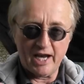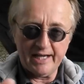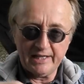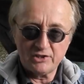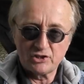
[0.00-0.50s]

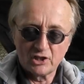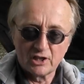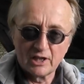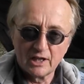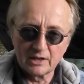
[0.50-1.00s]
change
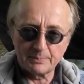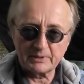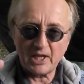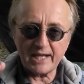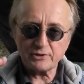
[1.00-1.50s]

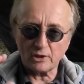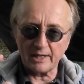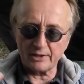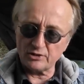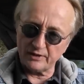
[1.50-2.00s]

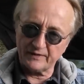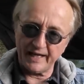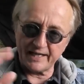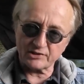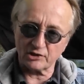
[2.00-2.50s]
potential energy of
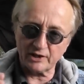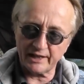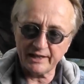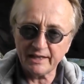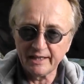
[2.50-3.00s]

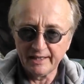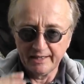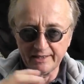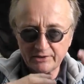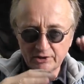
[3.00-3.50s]
gasoline
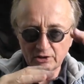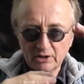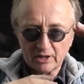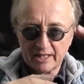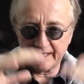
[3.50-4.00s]

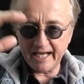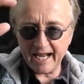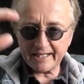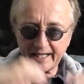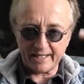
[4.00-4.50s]
into
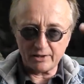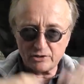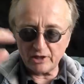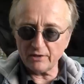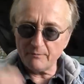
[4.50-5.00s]
kinetic
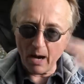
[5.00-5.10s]
energy of